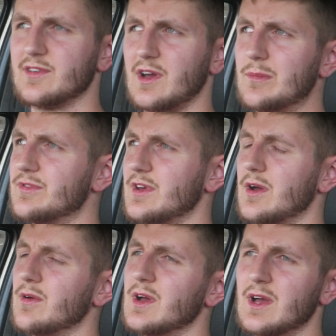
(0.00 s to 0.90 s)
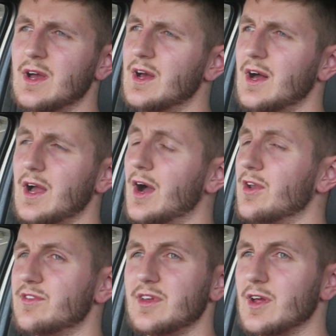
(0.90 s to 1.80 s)
time. So, like,
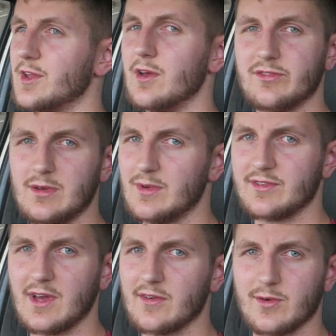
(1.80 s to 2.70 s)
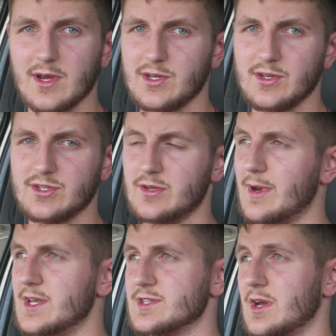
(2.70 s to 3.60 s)
honestly, I don't see myself quitting YouTube
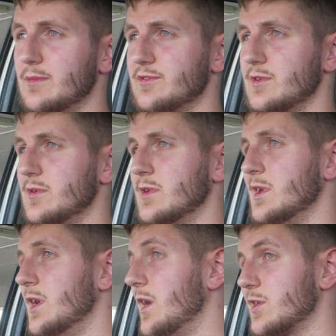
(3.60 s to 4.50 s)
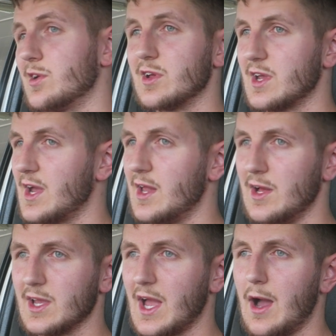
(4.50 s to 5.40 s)
anytime soon. I couldn't care
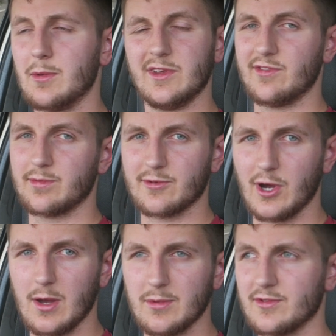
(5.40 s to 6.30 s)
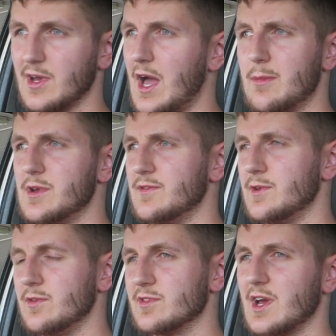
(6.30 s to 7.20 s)
like how many subscribers or how many
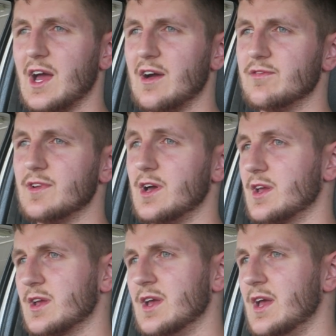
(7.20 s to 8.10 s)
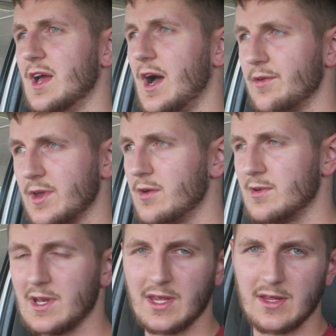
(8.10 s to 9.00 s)
views I have. Like, I don't
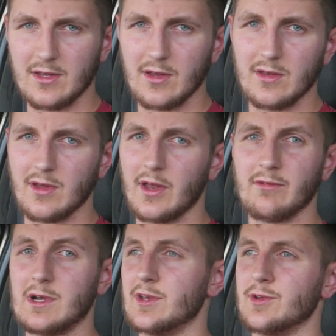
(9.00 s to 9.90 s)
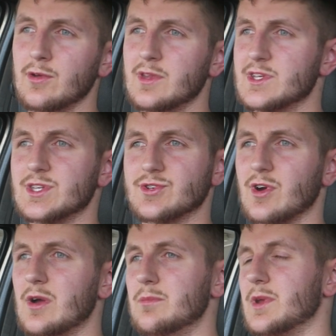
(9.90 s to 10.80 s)
really do this to
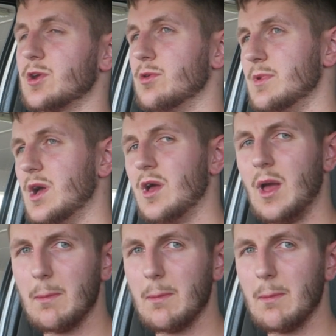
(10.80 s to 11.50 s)
try and become a